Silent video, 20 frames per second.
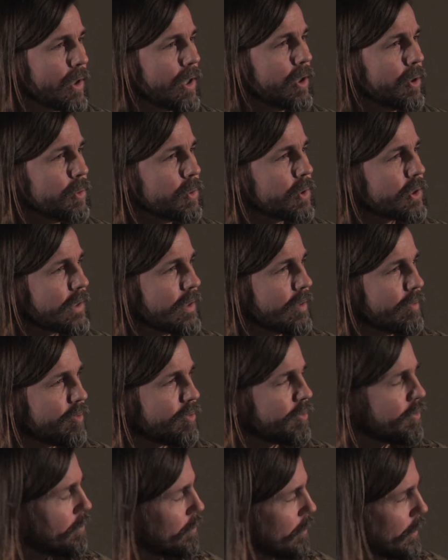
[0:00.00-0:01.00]

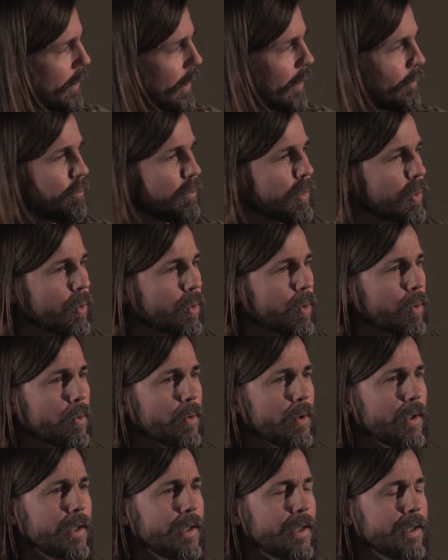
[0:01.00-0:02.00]
elusive and
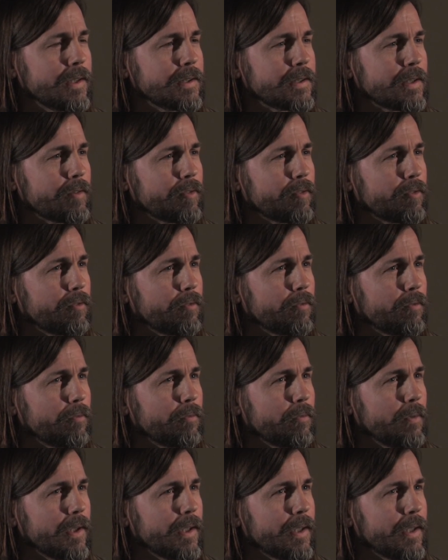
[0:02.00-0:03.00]
more as if
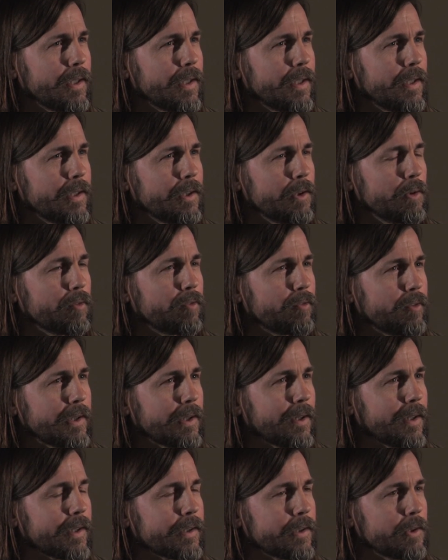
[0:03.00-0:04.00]
you
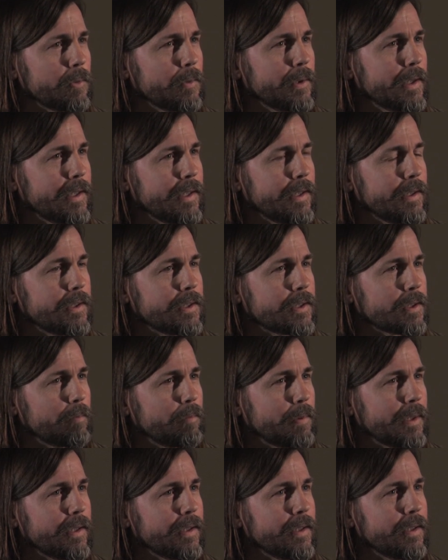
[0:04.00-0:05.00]
feel like you need to
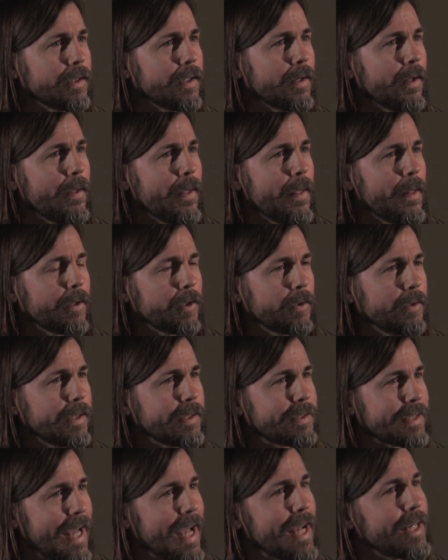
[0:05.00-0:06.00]

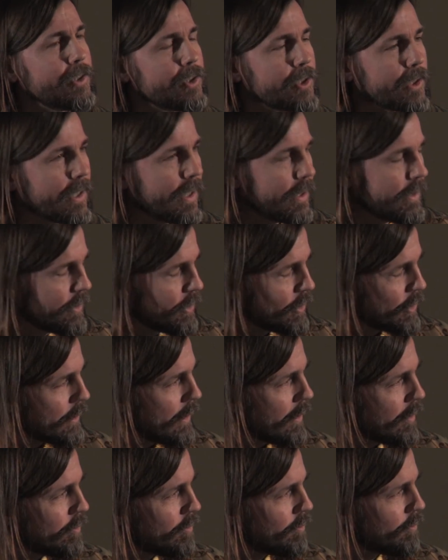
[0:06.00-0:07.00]
educate
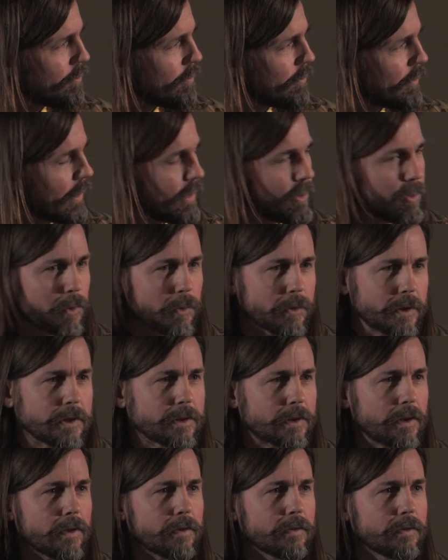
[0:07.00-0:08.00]
yourself in order
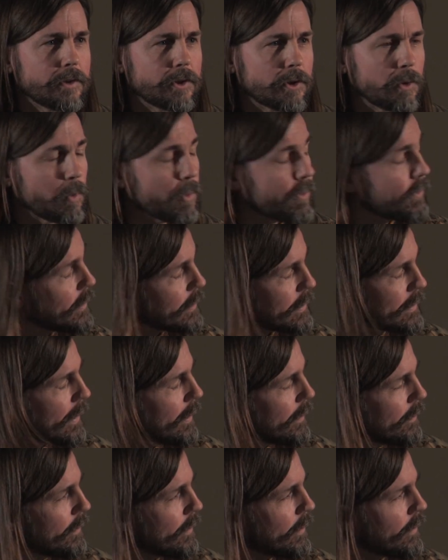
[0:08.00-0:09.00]
to
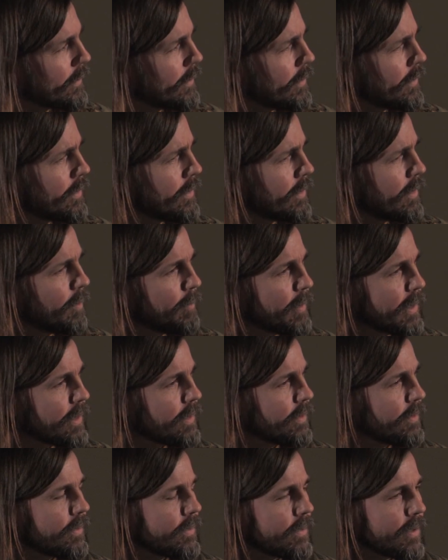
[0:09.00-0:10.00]
understand it. I mean,
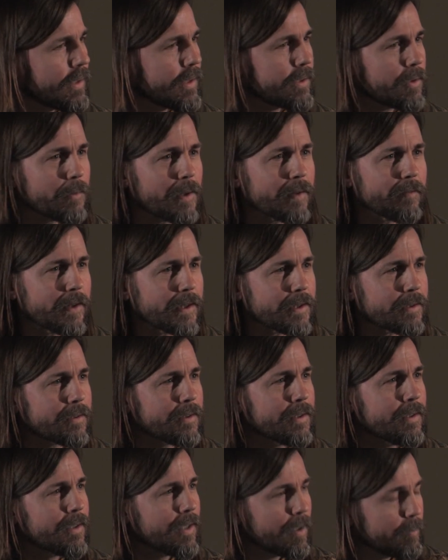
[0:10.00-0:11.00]
I don't have that.
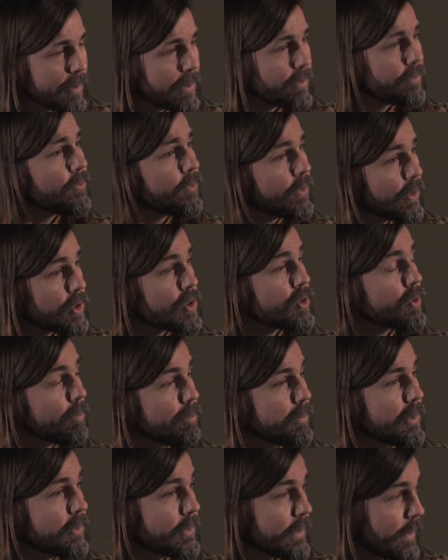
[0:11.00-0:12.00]
I mean, there's some
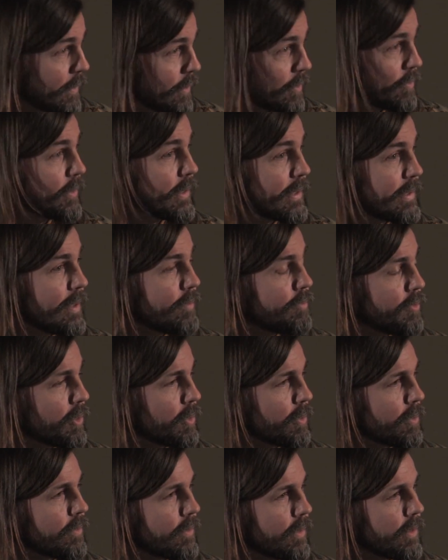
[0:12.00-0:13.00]
music that's very
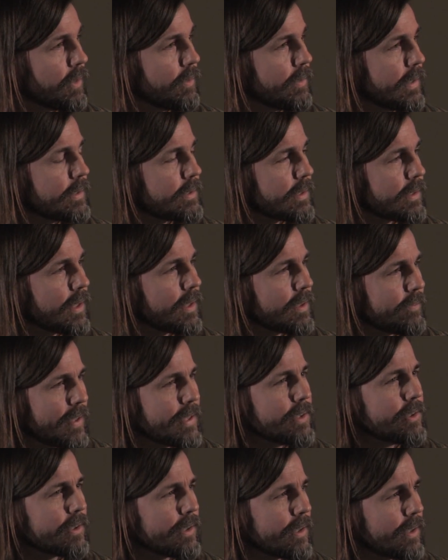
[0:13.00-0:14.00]
difficult that you need to kind of
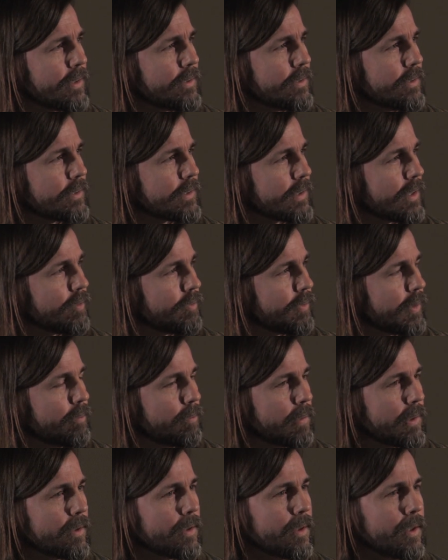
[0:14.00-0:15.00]
educate yourself in,
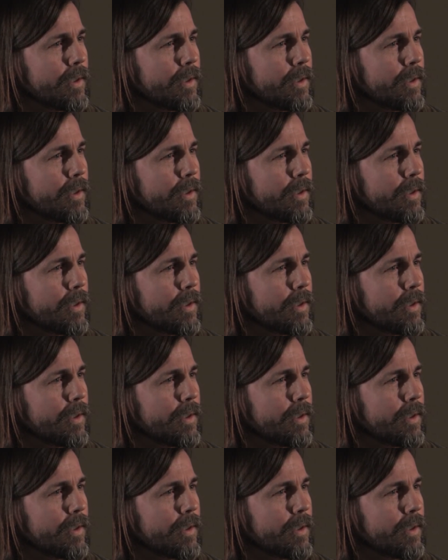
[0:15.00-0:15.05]
but